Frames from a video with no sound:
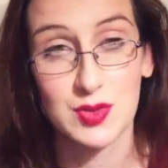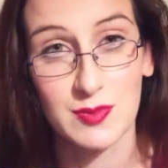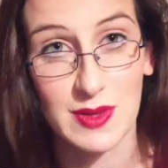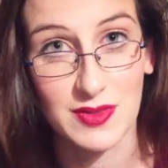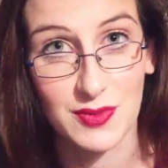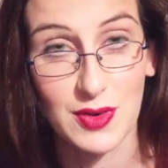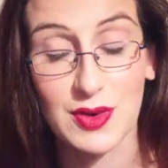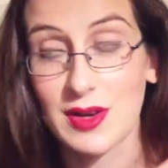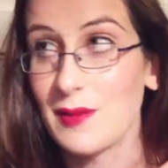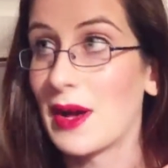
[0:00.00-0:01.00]
much we've been
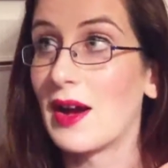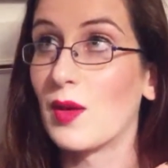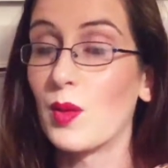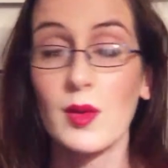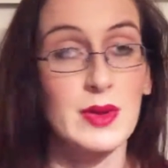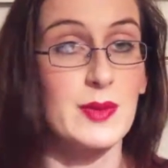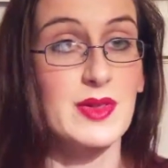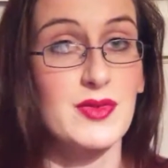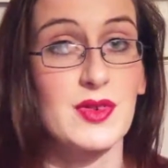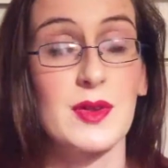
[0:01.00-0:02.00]
through, no matter what we've
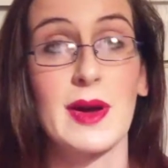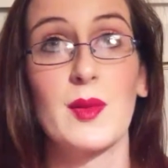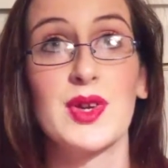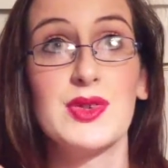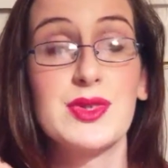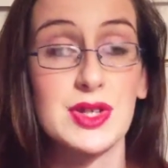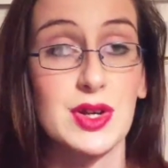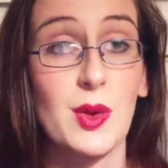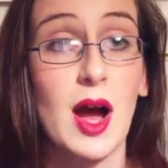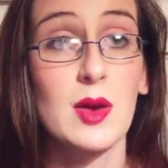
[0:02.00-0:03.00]
been through, no matter what you
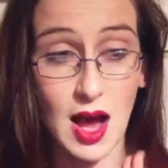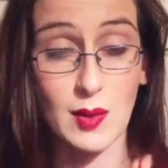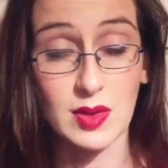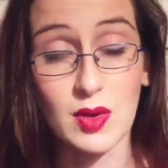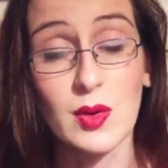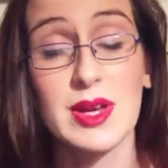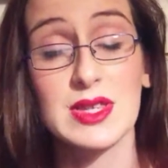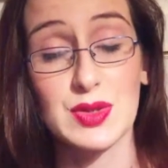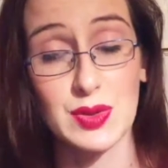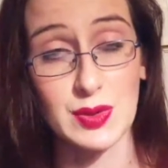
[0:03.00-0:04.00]
do, I, I will
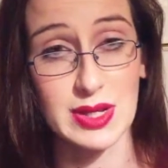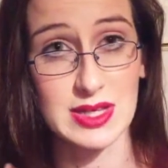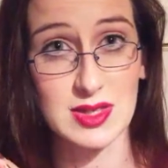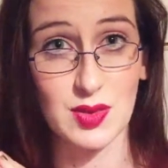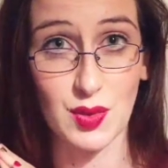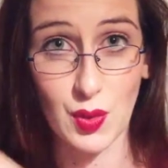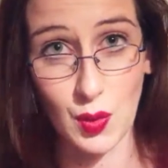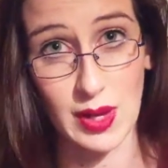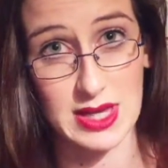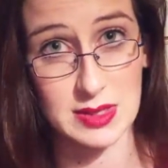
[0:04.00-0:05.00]
always, always,
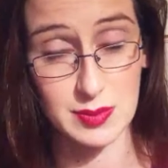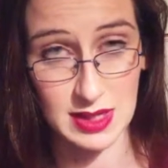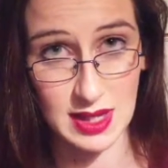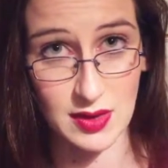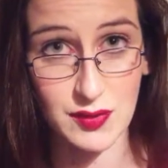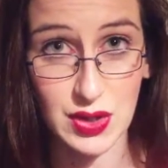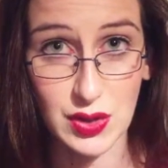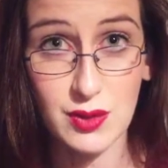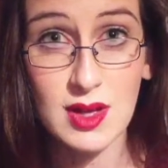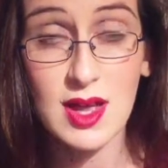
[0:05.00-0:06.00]
always be here for
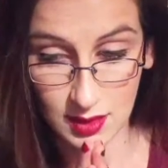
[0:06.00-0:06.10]
you.